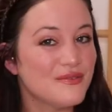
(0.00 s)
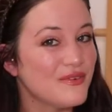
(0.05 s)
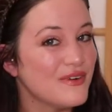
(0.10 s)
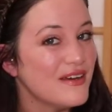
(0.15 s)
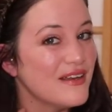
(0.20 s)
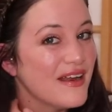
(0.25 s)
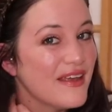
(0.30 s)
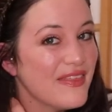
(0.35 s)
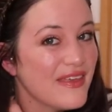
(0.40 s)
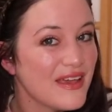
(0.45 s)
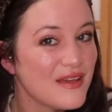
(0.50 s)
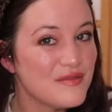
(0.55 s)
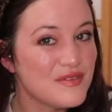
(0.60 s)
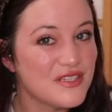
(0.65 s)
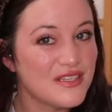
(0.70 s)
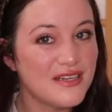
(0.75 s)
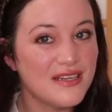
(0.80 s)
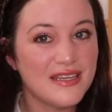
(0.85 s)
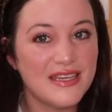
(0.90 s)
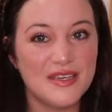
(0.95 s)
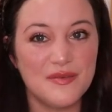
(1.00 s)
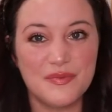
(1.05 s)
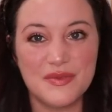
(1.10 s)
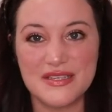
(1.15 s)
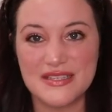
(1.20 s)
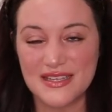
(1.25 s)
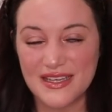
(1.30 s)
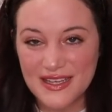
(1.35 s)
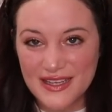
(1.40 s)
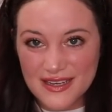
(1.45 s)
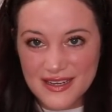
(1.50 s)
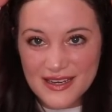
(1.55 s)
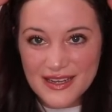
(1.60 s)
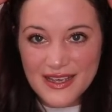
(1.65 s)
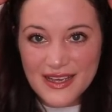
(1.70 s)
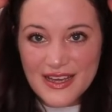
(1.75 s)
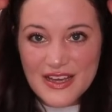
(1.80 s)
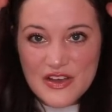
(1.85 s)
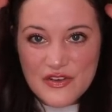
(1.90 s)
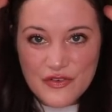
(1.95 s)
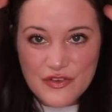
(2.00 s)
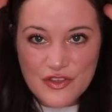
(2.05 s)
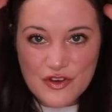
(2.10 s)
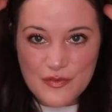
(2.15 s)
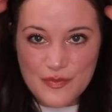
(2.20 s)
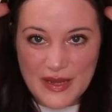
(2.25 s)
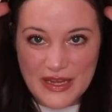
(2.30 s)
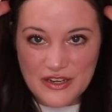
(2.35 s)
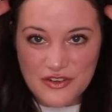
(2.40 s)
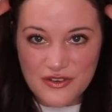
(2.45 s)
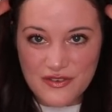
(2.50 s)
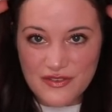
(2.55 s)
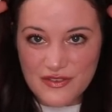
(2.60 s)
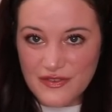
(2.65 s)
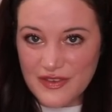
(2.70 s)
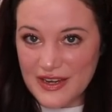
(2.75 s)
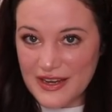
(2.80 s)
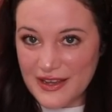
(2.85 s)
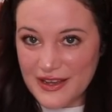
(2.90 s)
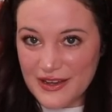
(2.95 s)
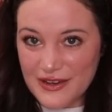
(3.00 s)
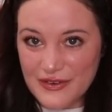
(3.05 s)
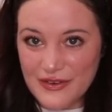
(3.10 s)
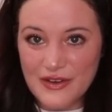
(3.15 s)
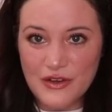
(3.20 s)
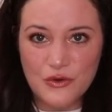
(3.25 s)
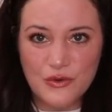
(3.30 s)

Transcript: one. I think I'm just gonna keep this in for the remainder of the video.